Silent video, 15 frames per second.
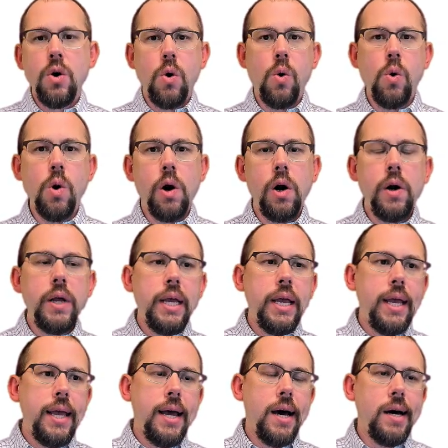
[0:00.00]
or
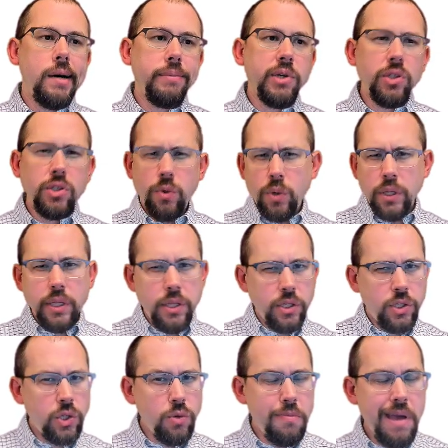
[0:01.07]
uh, those are really the
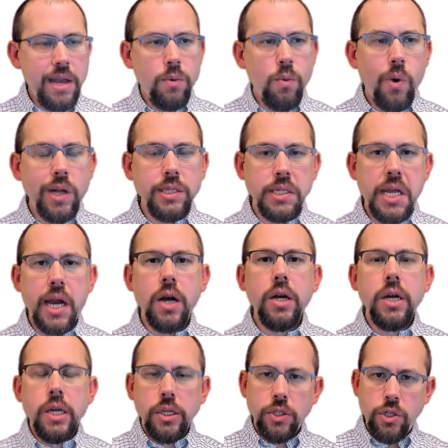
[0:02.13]
two main ones
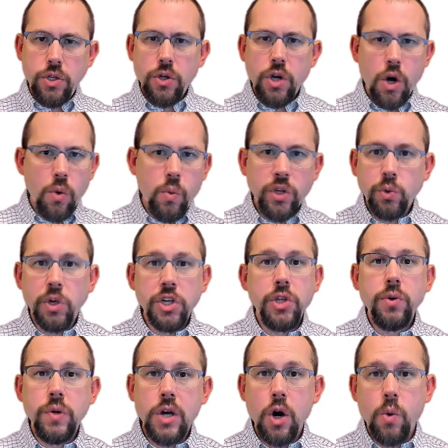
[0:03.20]
there. Do you go, which one do
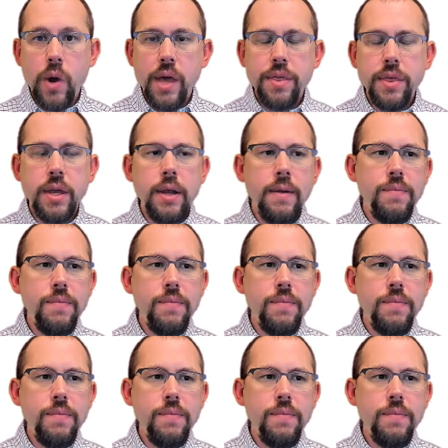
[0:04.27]
you go with?